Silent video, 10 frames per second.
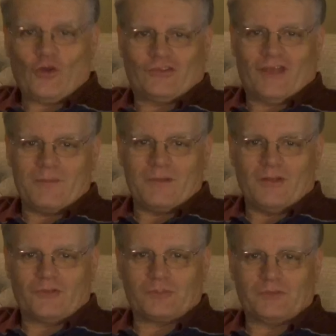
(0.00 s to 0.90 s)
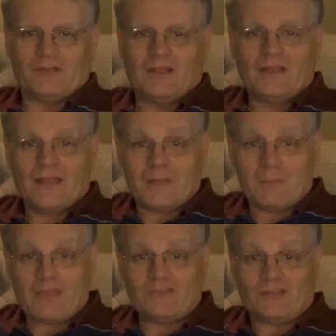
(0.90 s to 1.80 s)
time in hospital, and
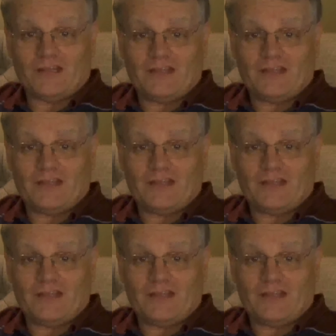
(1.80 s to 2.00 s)
amazingly